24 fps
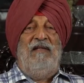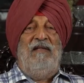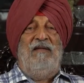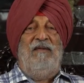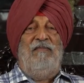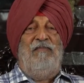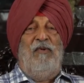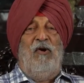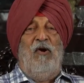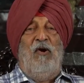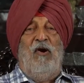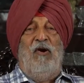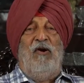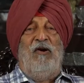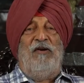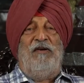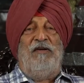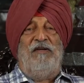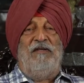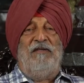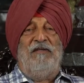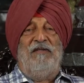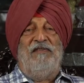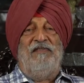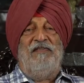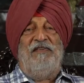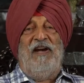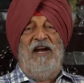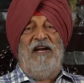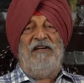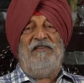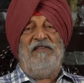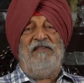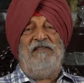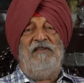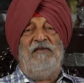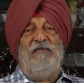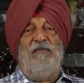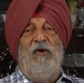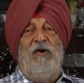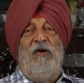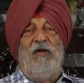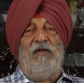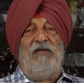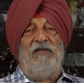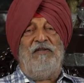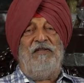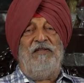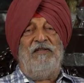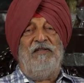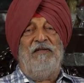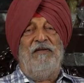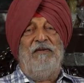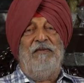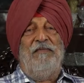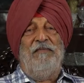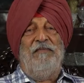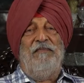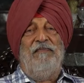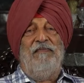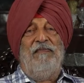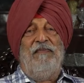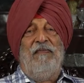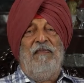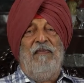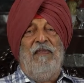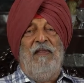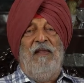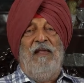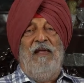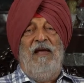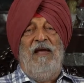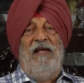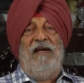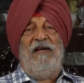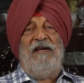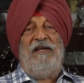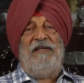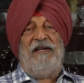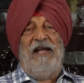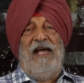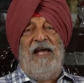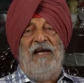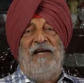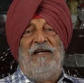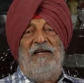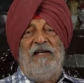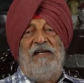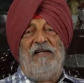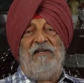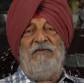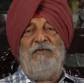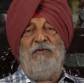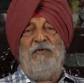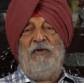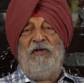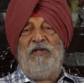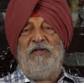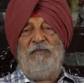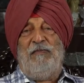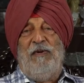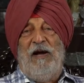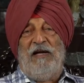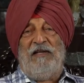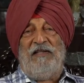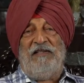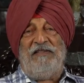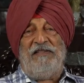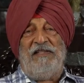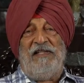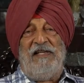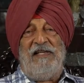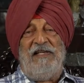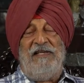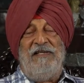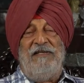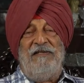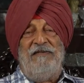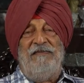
The broad strategy was an attack into East Pakistan,